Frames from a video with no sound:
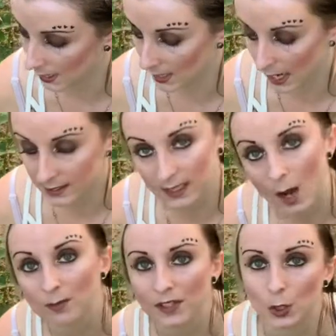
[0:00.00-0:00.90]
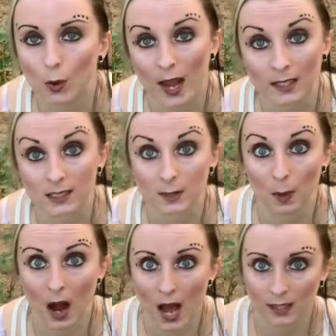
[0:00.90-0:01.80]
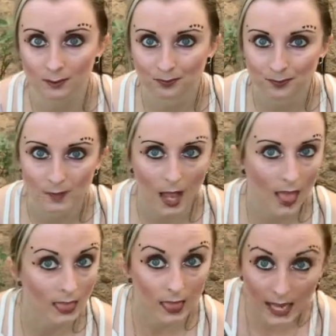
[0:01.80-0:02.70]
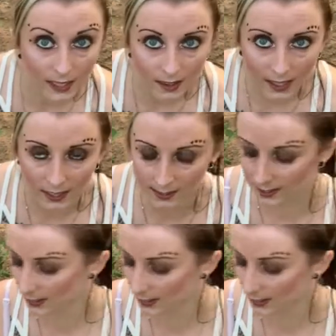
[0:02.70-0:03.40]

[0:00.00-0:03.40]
a nice, comfy, quiet spot like this,